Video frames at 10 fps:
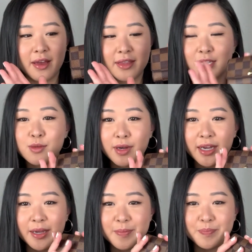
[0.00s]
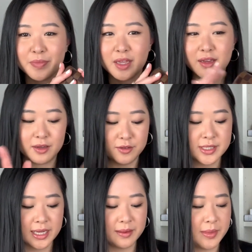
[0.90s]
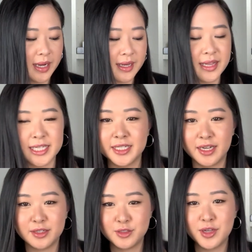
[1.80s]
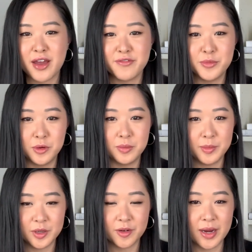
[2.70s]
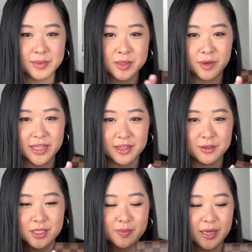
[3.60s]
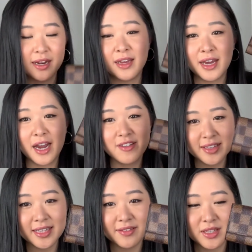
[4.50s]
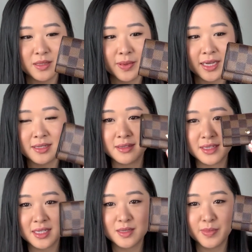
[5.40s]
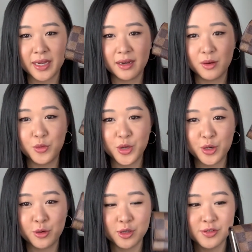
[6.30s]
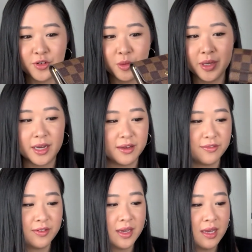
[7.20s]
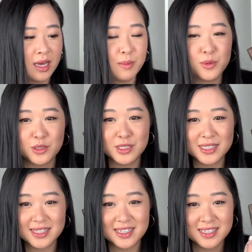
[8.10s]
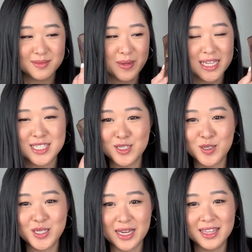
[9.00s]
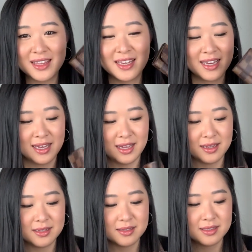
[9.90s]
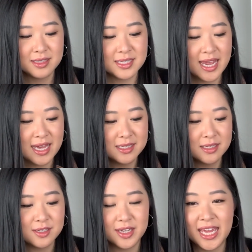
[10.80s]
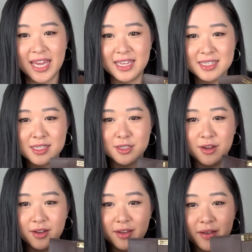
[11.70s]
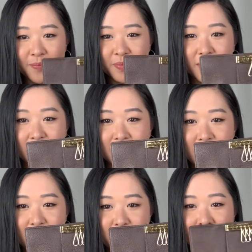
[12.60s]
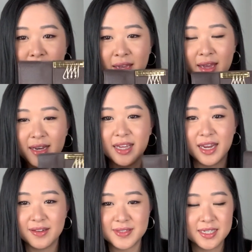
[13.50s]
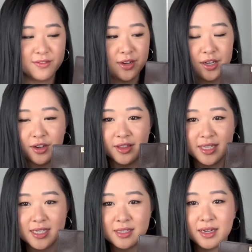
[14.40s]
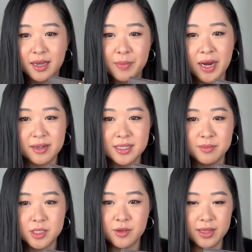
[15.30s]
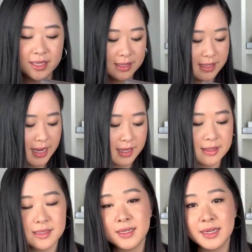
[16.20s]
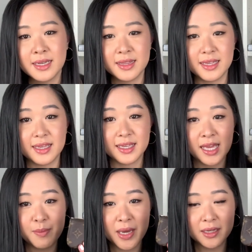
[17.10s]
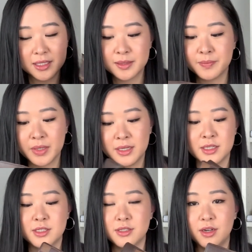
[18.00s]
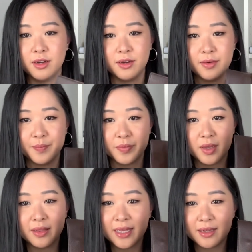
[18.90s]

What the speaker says: that's why you'll see in my collection I do have more monogram small leather goods, but I really love this piece. This has been a workhorse for me. I've abused this piece to death. It just houses your keys, so like that. And again, I've done a video on this and a comparison between this and the key pouch, so I'll link